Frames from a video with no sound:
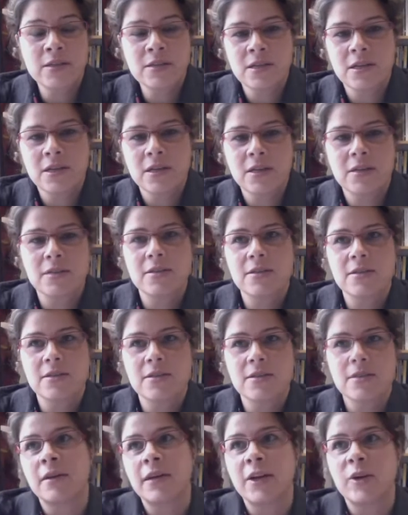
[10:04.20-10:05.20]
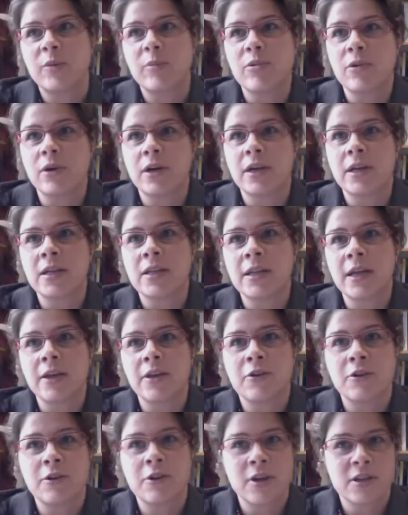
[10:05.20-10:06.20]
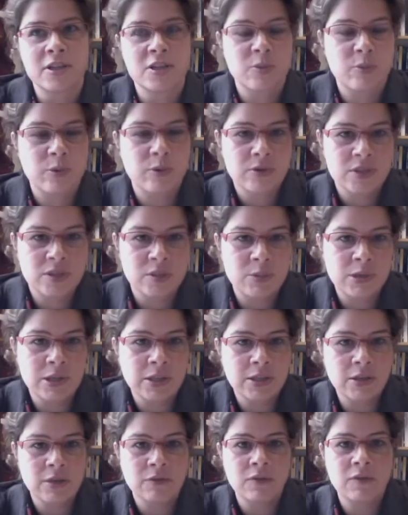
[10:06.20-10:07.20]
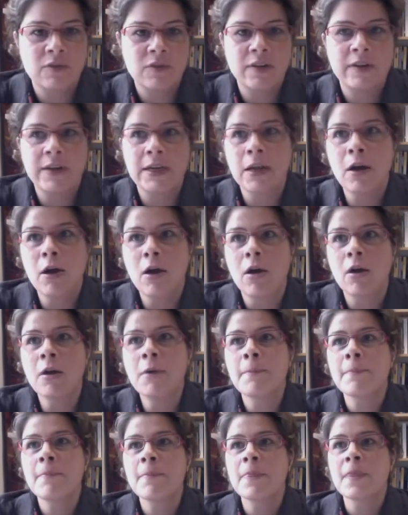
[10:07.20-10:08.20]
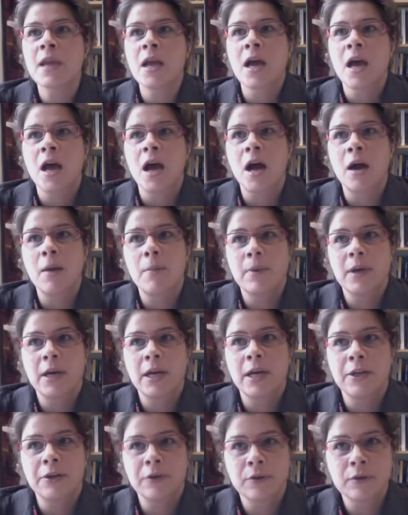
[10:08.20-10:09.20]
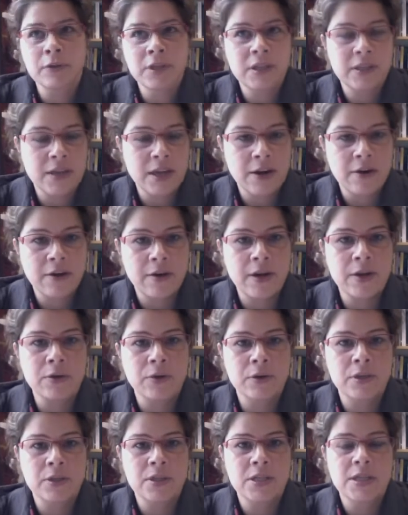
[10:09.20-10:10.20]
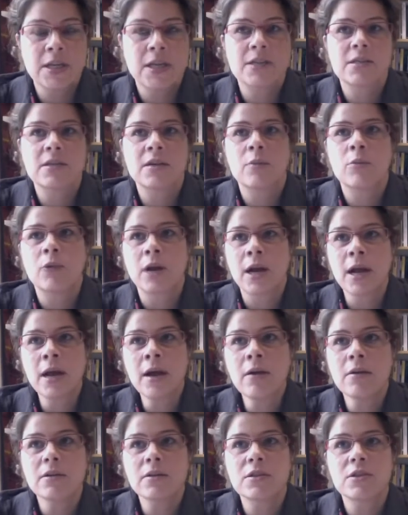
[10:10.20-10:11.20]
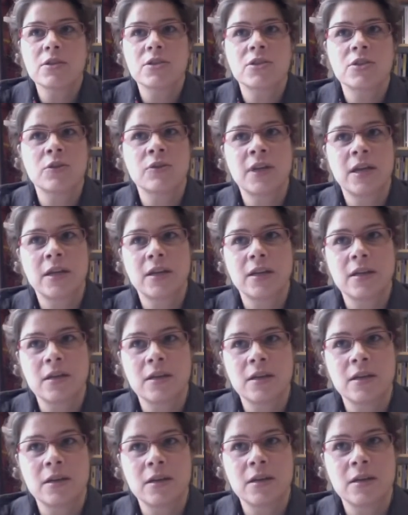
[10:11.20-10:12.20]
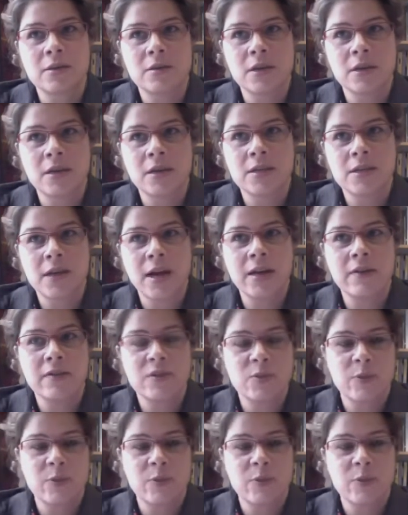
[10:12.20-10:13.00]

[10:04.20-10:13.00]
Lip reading: transience at an airport in that you're not supposed to be there for very long, and you're only there in order to get somewhere else. So that it's a kind